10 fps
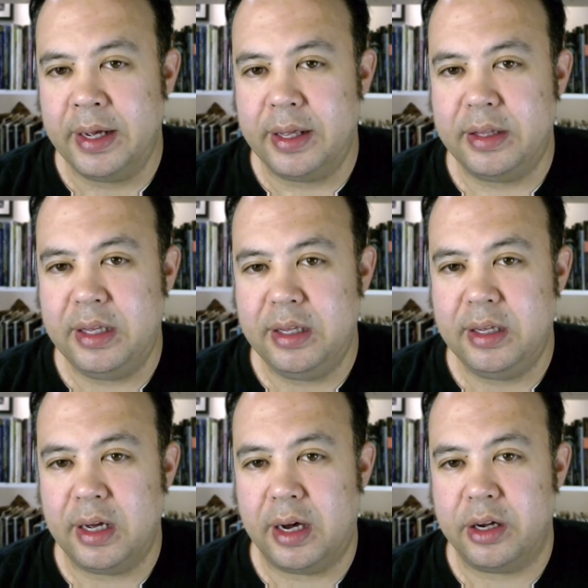
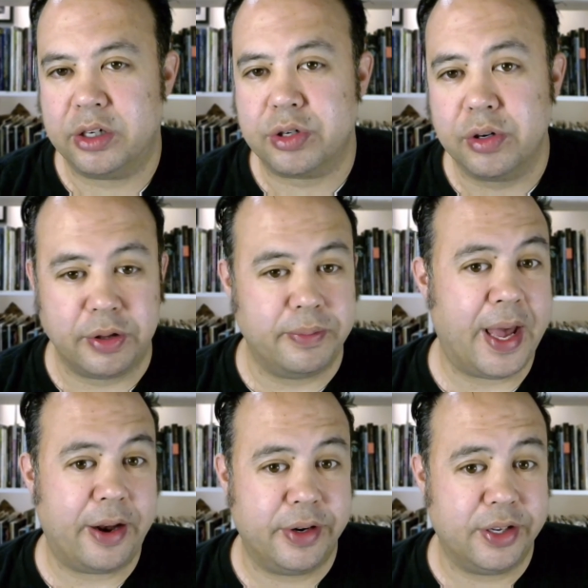The truth of the
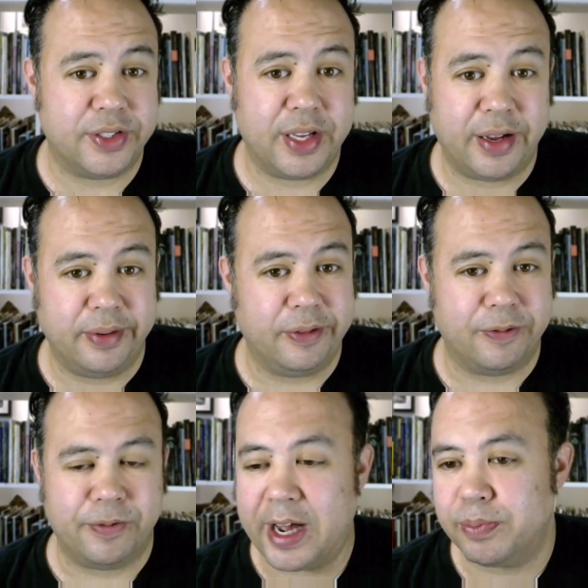matter is that
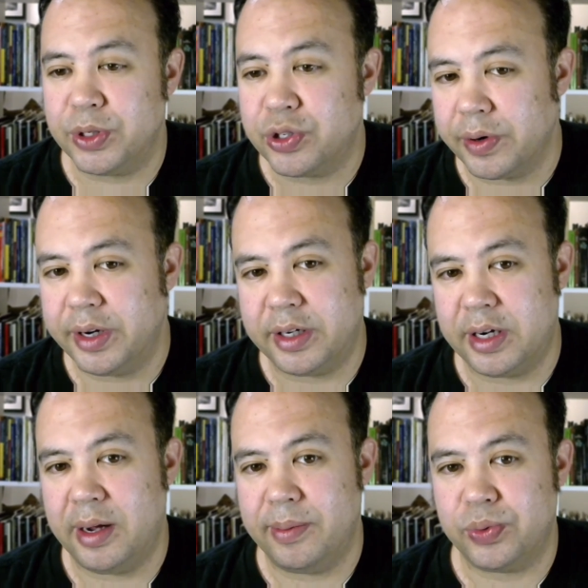vast majority of
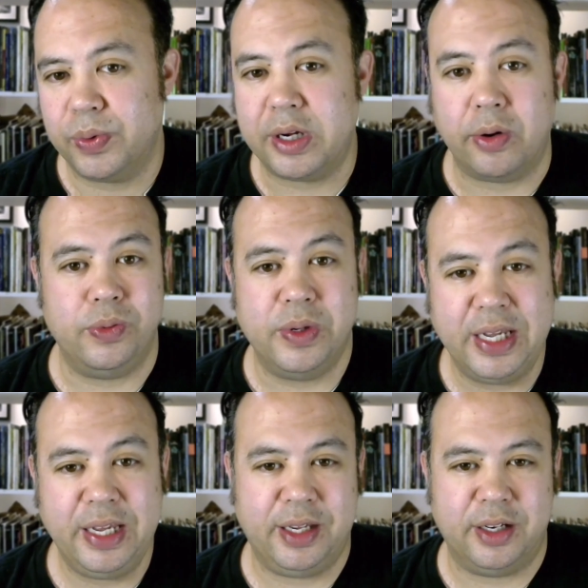times we don't
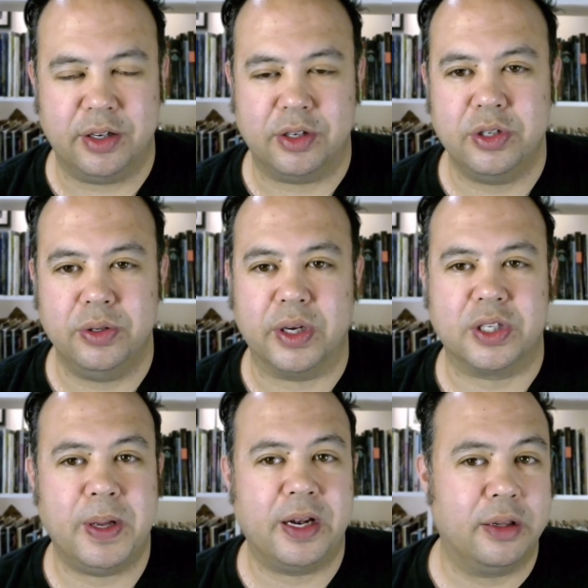need to
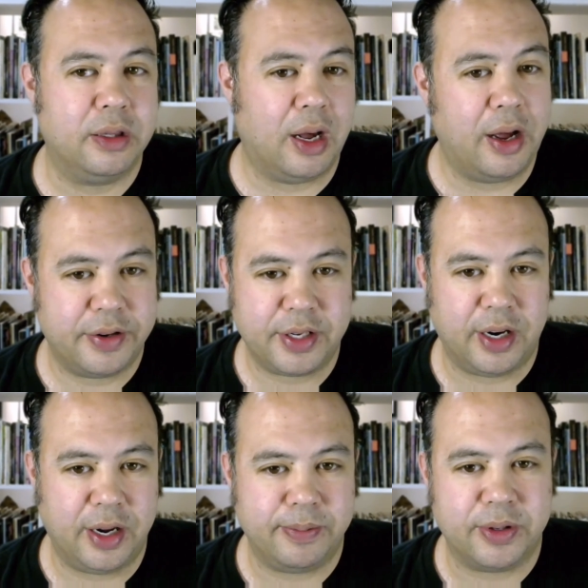expend a lot of
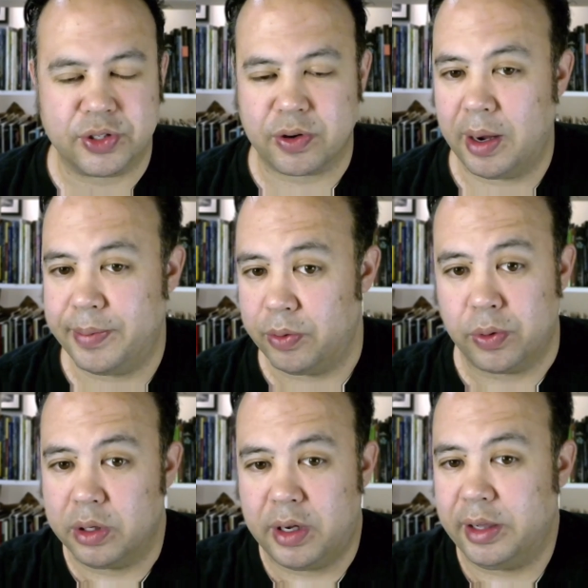time describing,
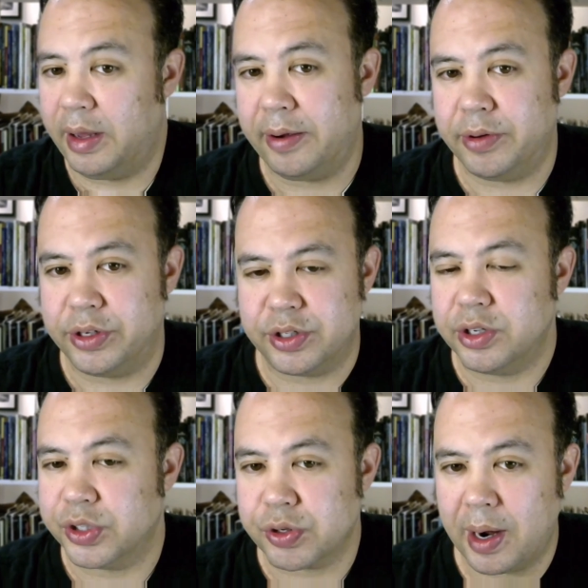or a lot of language to
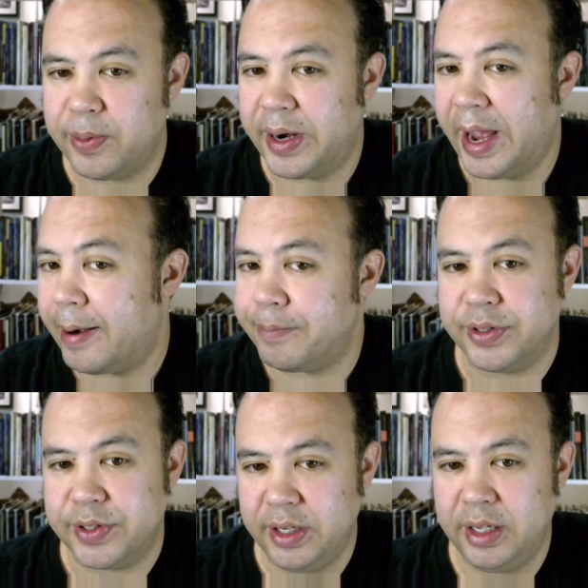describe what
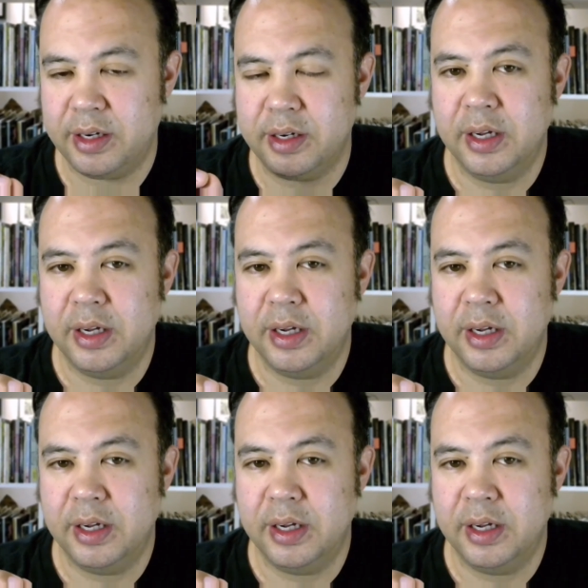happens in